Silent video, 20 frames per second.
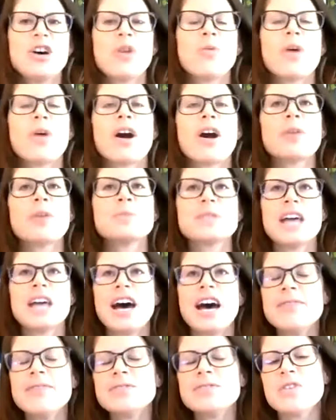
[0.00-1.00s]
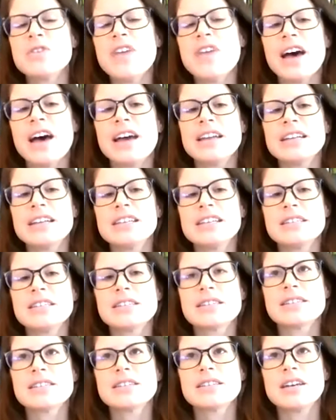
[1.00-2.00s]
what comes after that
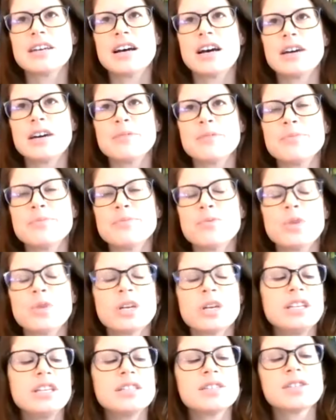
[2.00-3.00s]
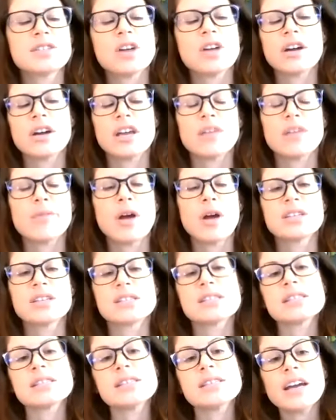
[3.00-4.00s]
is what he's talking about is
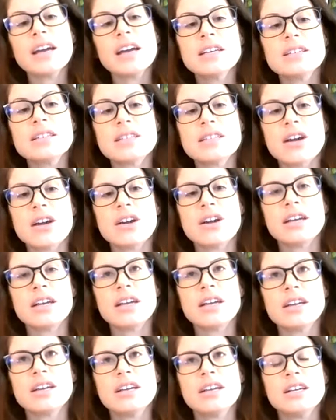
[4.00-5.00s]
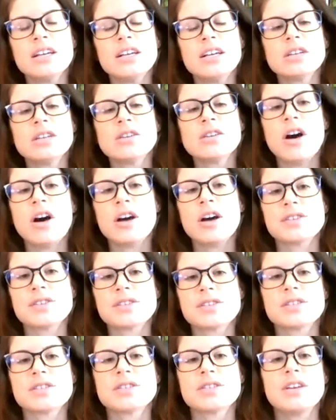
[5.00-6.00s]
a secondary
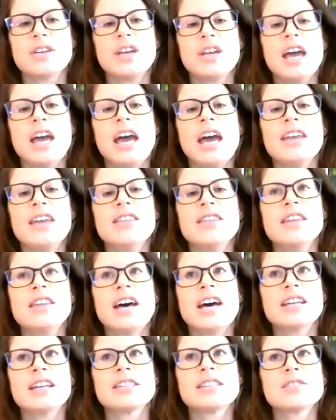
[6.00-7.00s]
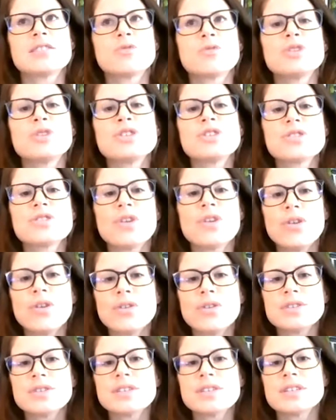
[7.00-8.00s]
loss. And that's a
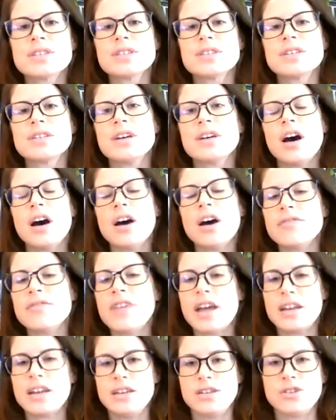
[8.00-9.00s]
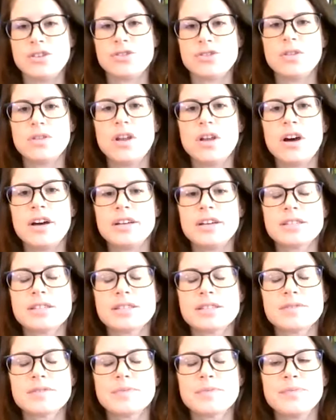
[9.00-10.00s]
result of that initial
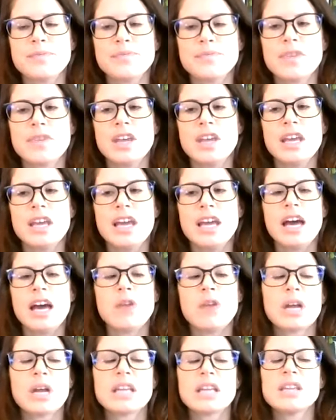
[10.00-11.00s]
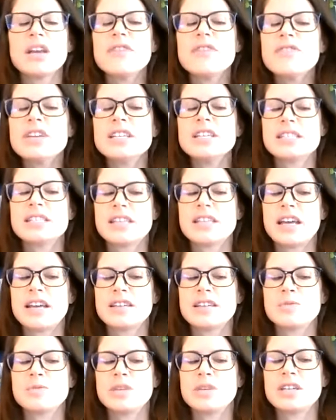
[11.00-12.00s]
loss. And what I love that he
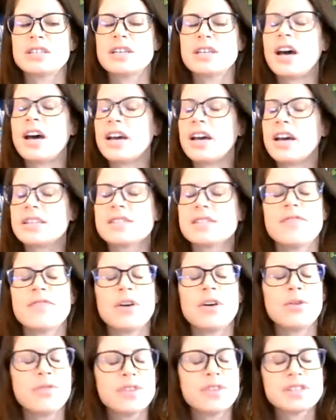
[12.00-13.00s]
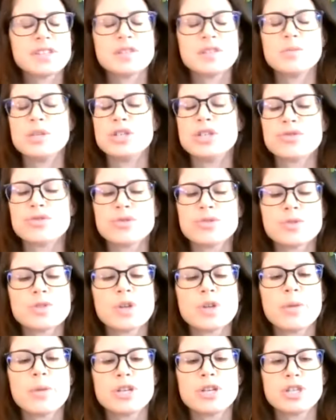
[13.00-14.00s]
says, because I felt this to be true
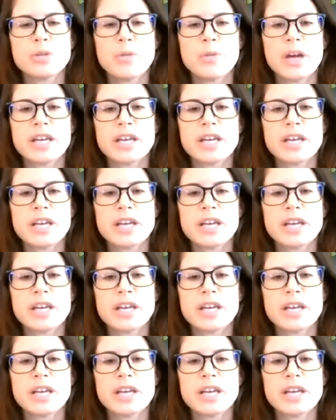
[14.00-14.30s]
so much in my